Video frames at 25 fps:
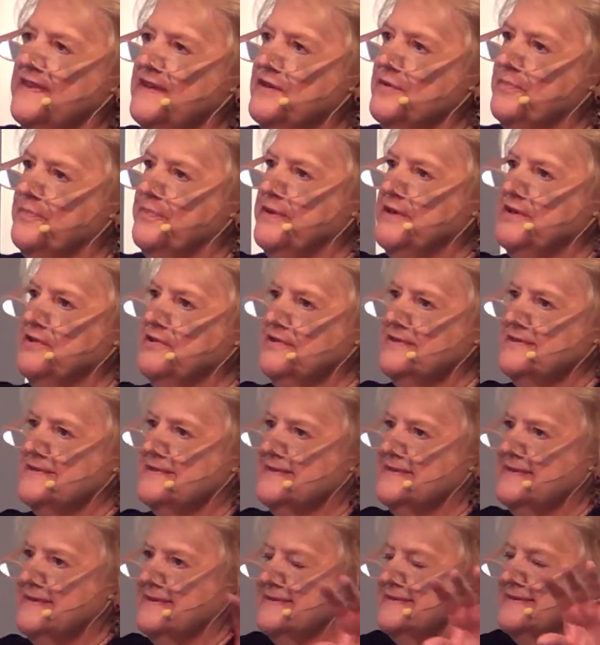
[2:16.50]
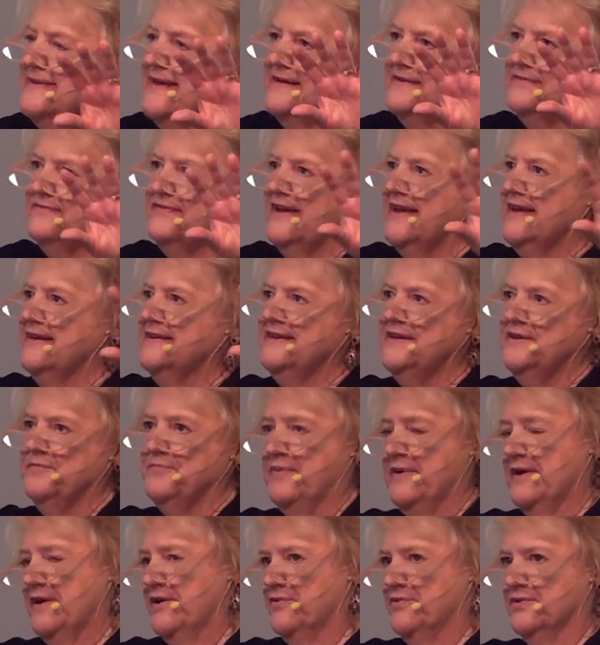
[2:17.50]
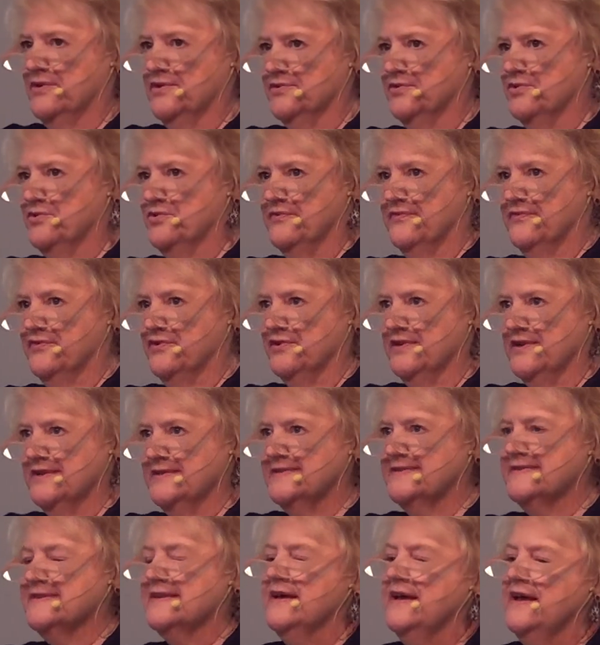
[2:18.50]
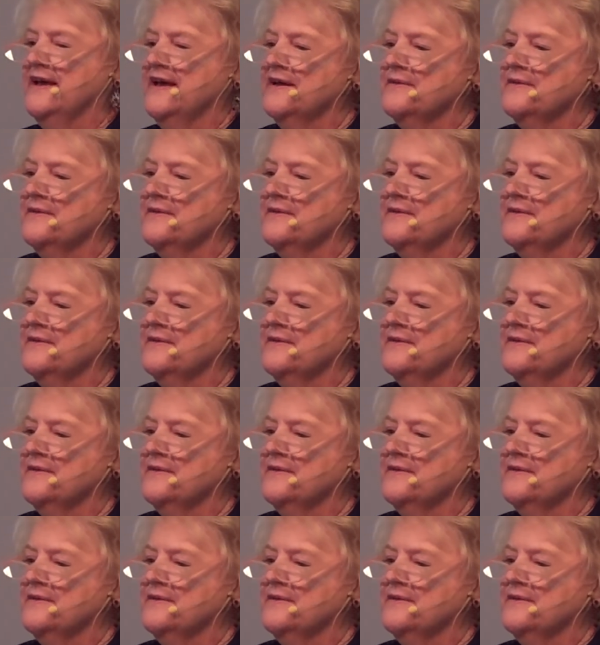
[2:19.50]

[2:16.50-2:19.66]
the appearances have any power over us